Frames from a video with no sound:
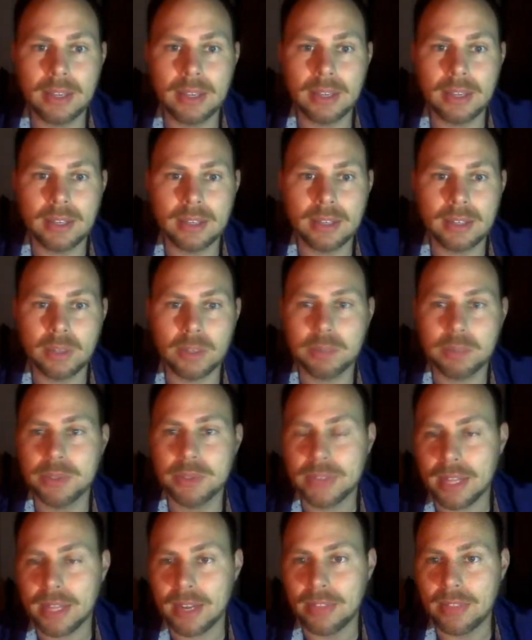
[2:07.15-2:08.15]
and I'll put
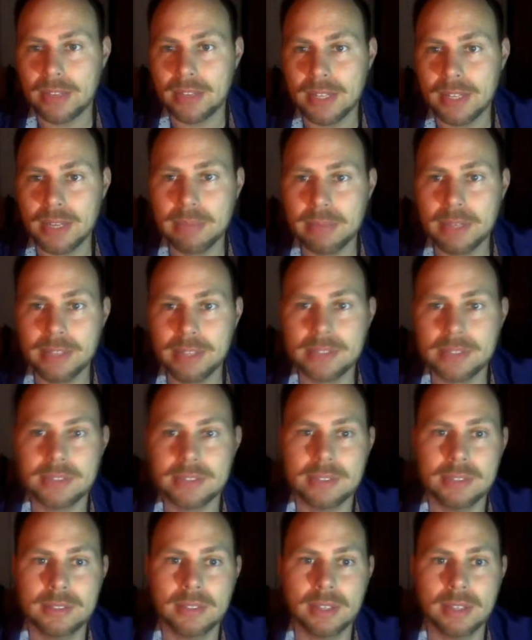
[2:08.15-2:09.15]
that in the database.